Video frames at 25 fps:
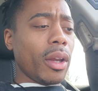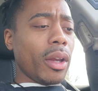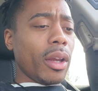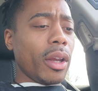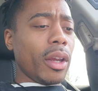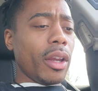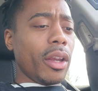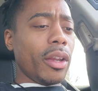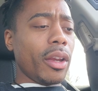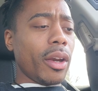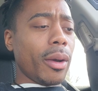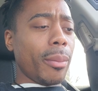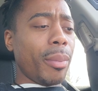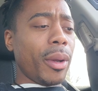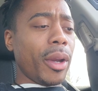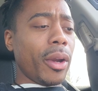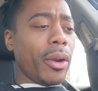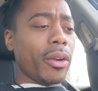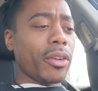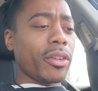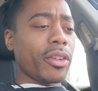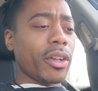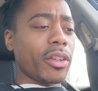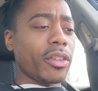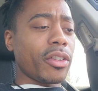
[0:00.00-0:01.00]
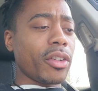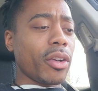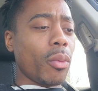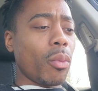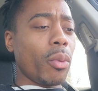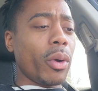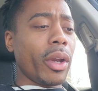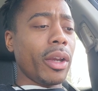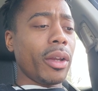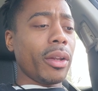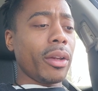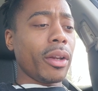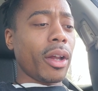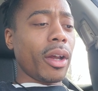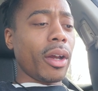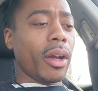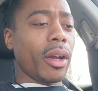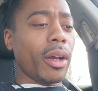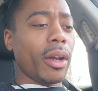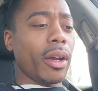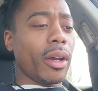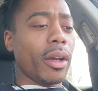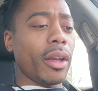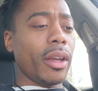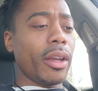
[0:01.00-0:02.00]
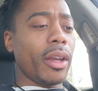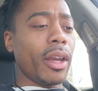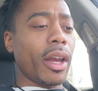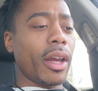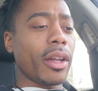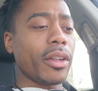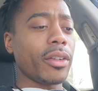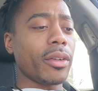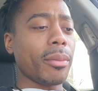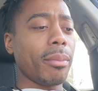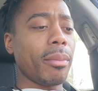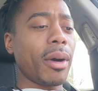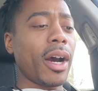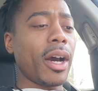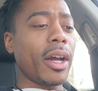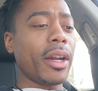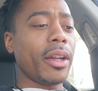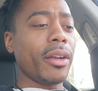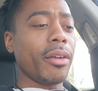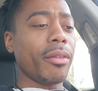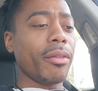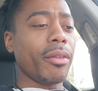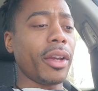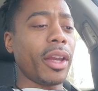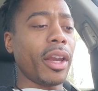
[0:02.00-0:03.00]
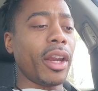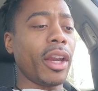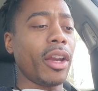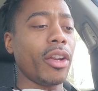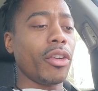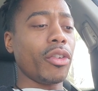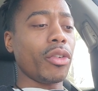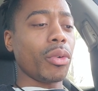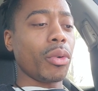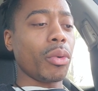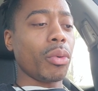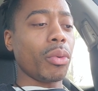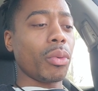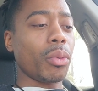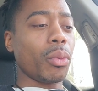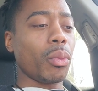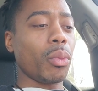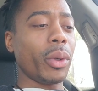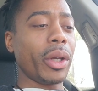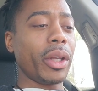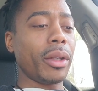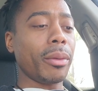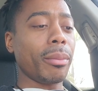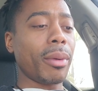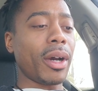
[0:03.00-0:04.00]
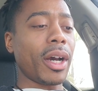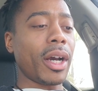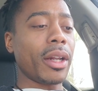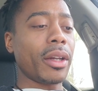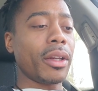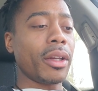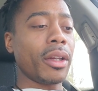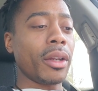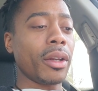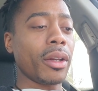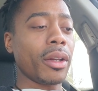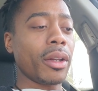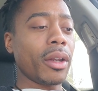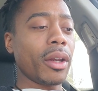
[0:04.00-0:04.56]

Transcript: He appears as a wing. He has the body of an angel, winged body.